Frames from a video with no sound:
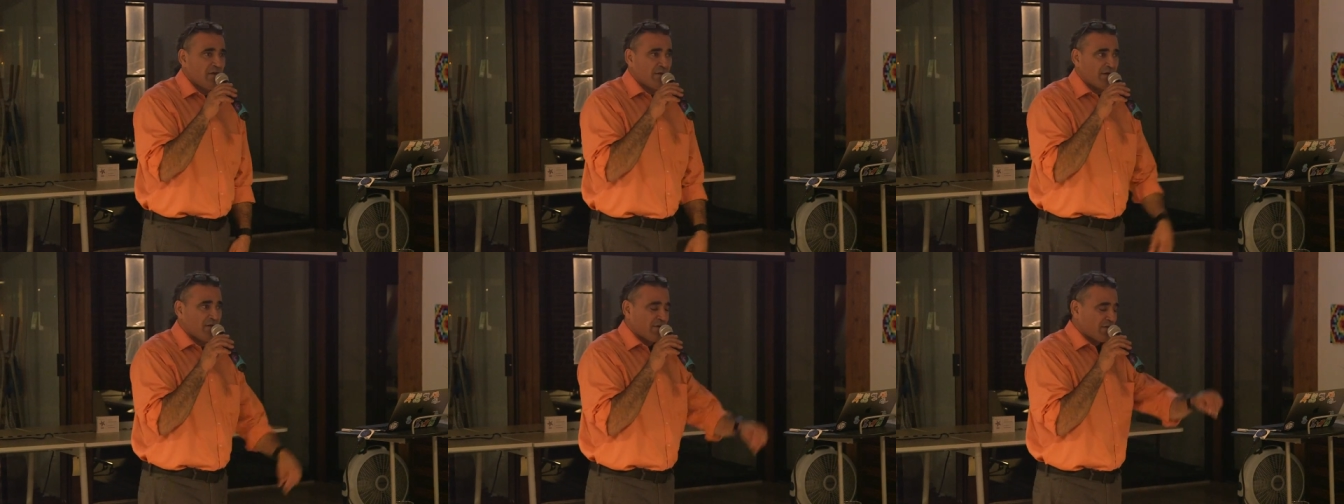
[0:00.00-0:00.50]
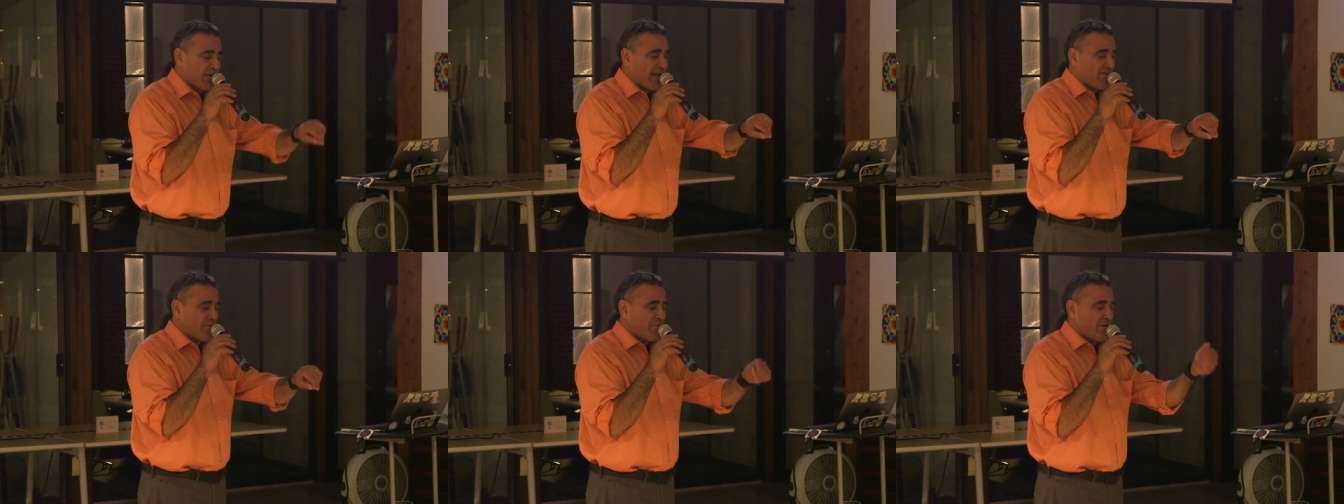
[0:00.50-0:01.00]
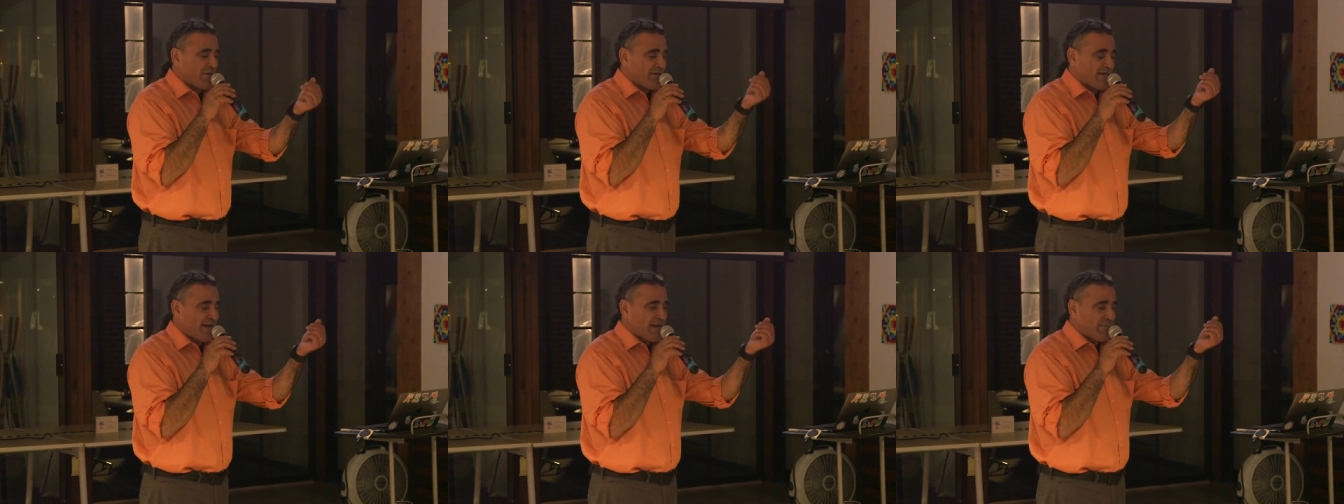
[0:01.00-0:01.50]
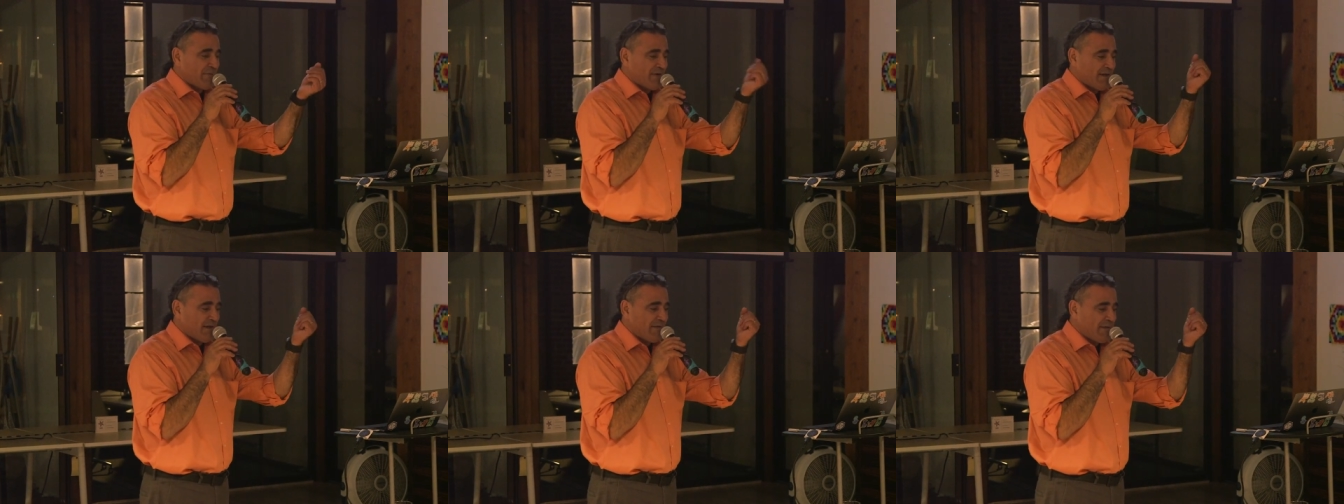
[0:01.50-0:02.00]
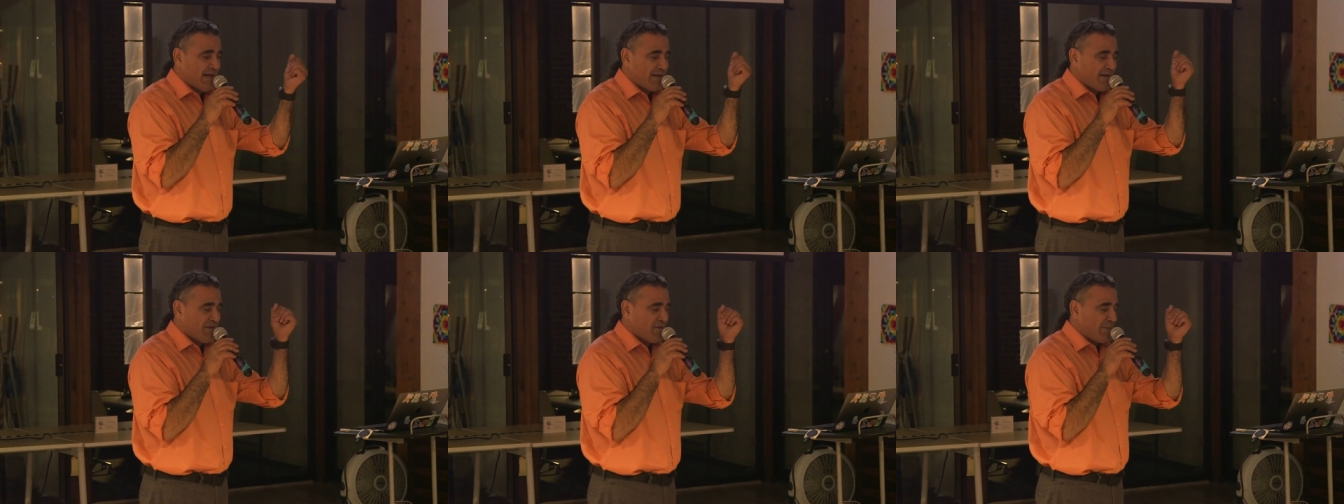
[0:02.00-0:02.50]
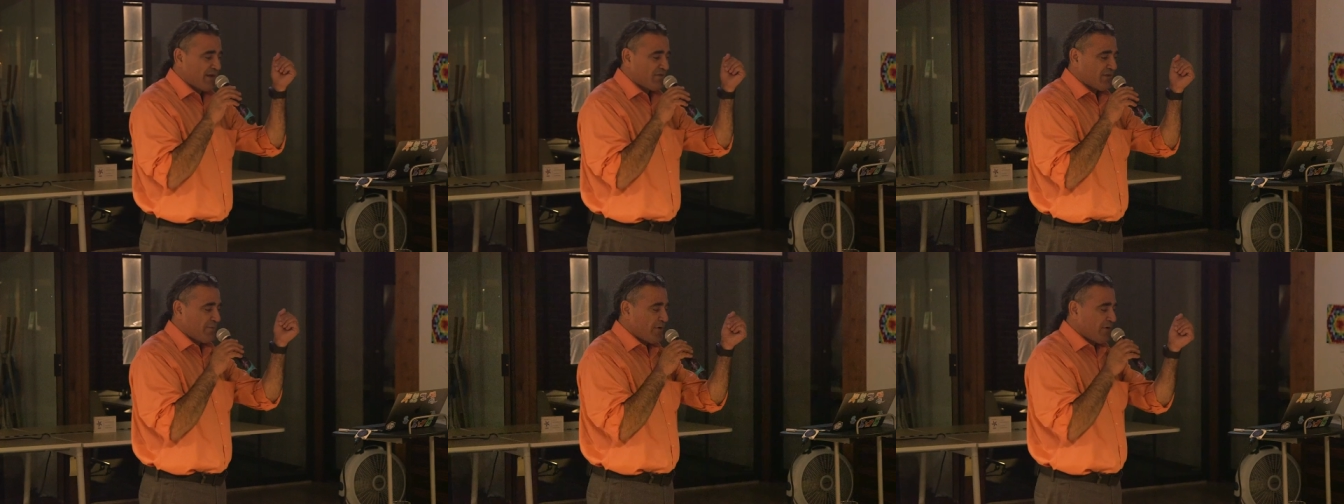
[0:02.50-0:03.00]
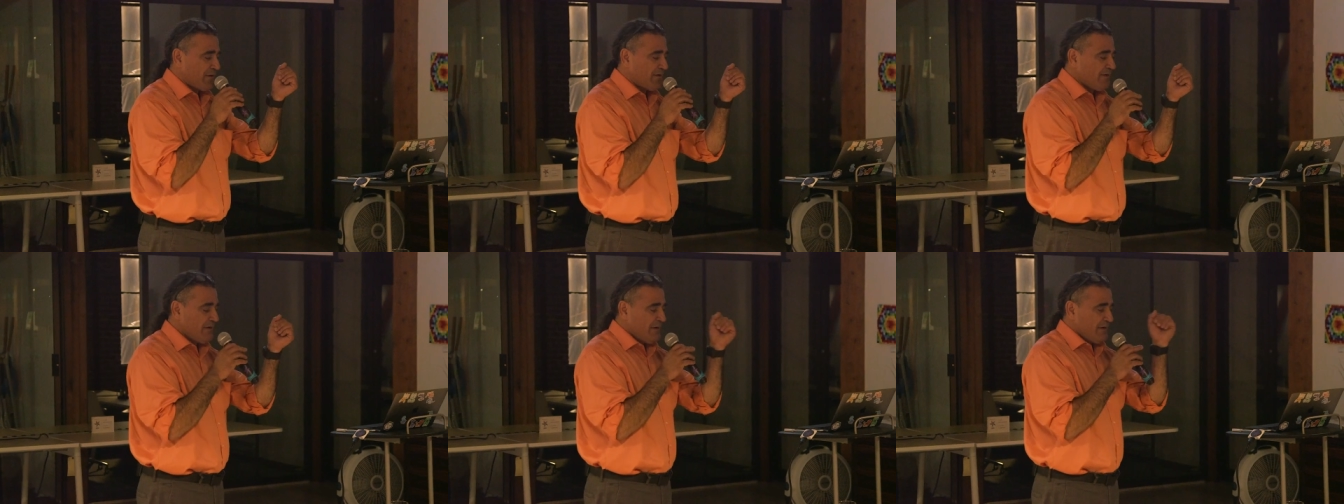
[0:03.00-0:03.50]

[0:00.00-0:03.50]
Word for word: We currently have a prototype uh, that is based upon